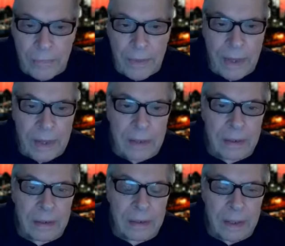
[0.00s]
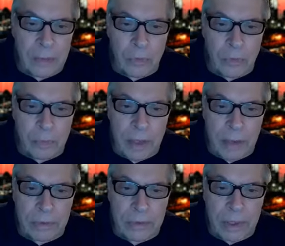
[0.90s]
that he would be
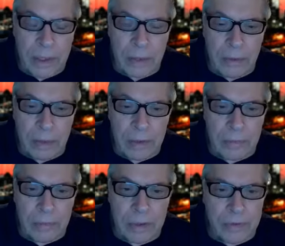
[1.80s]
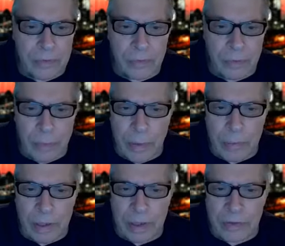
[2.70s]
able to get her in because the
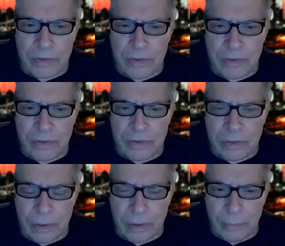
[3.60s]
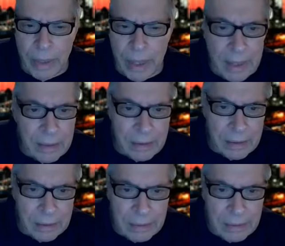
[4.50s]
Republicans hate her.